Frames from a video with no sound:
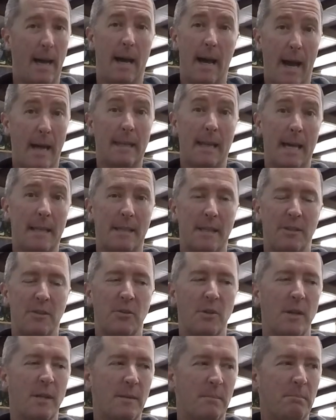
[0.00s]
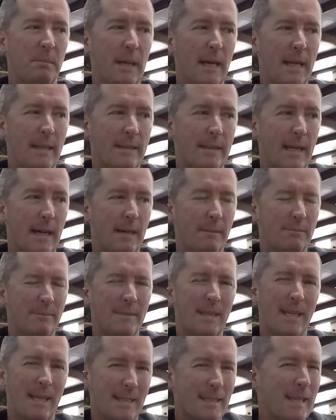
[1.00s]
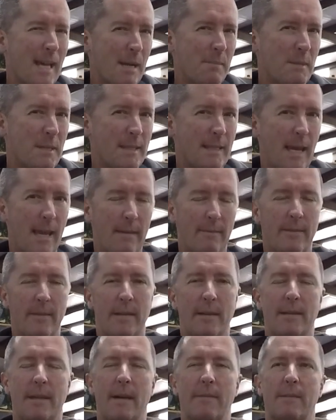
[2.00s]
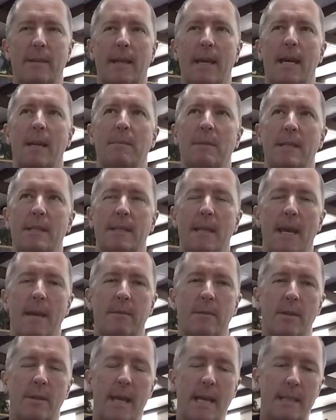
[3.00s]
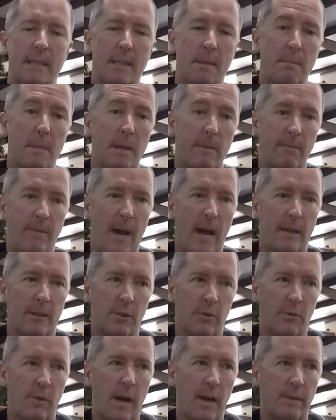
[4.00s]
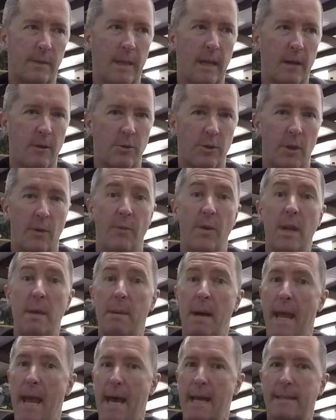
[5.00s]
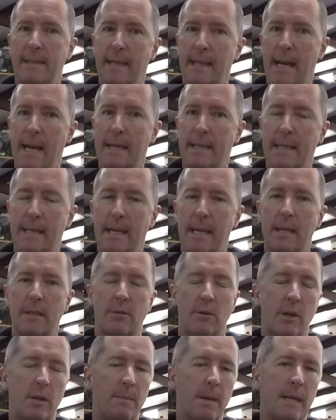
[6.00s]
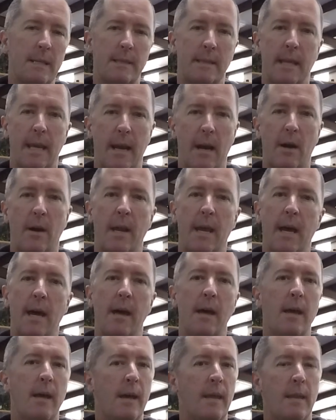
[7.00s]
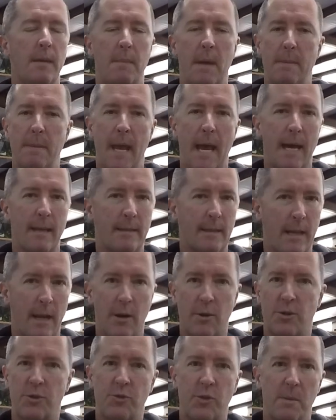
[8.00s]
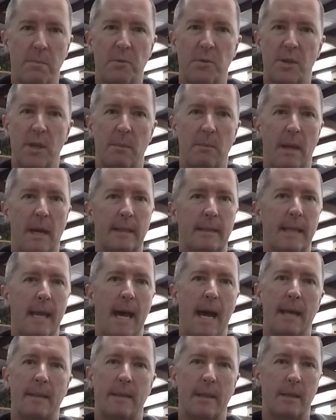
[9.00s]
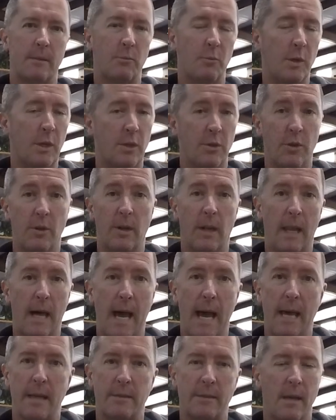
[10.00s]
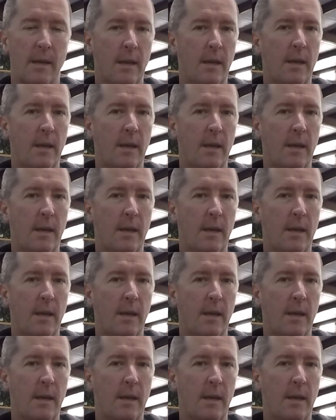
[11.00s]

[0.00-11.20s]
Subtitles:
I'd like to do it, but it's got to be safe. It definitely got to be safe, so that's the big factor right there. So if anybody has any ideas or anybody's in the area that maybe has an airstrip or something like that that we could utilize,